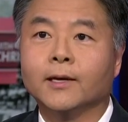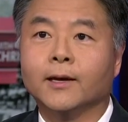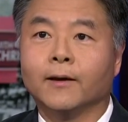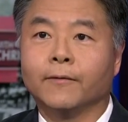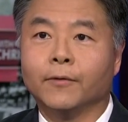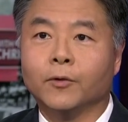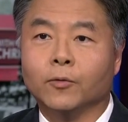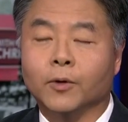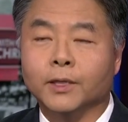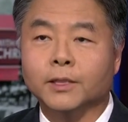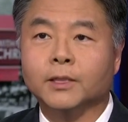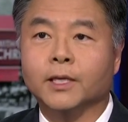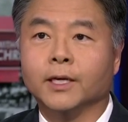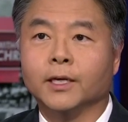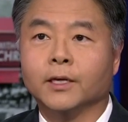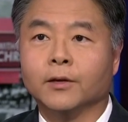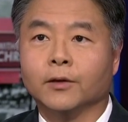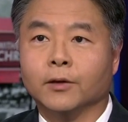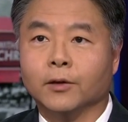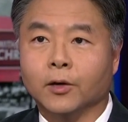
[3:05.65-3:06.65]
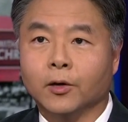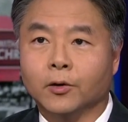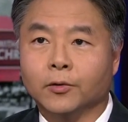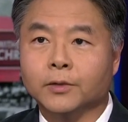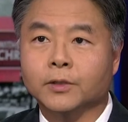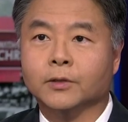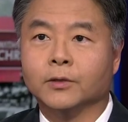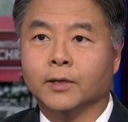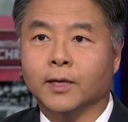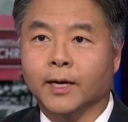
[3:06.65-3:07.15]
Everyone's taking their
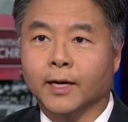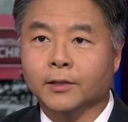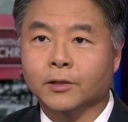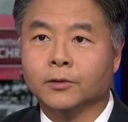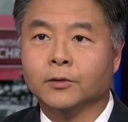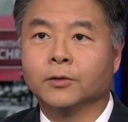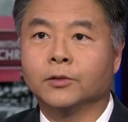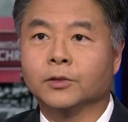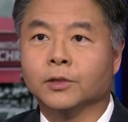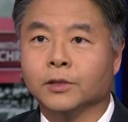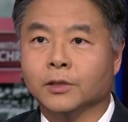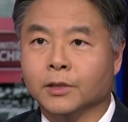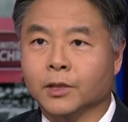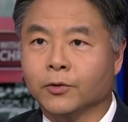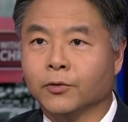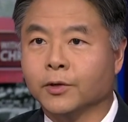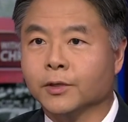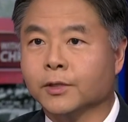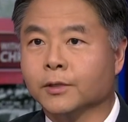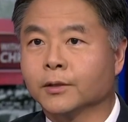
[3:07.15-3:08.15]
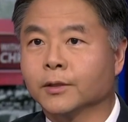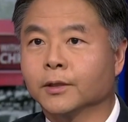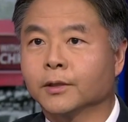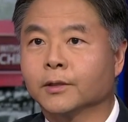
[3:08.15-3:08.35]
oaths to the Constitution seriously.